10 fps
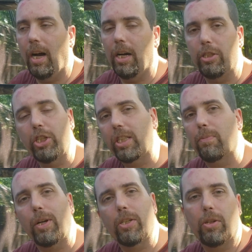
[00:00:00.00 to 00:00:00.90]
You check the
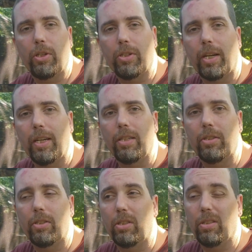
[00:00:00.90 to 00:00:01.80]
pressure on your
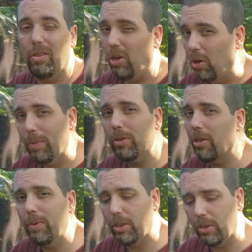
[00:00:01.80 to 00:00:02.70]
tires almost
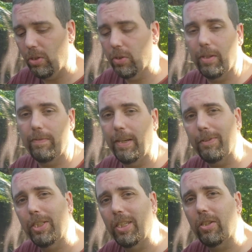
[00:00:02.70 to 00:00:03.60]
always cold. I've never
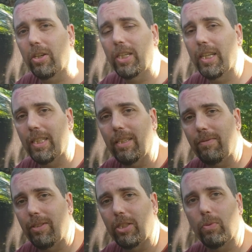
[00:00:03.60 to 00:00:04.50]
seen a car yet that
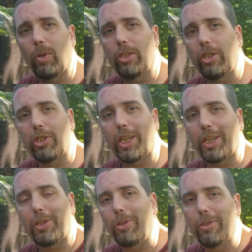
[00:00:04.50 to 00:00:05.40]
doesn't want you to check
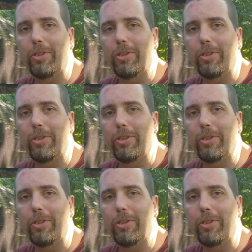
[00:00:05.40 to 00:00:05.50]
it cold.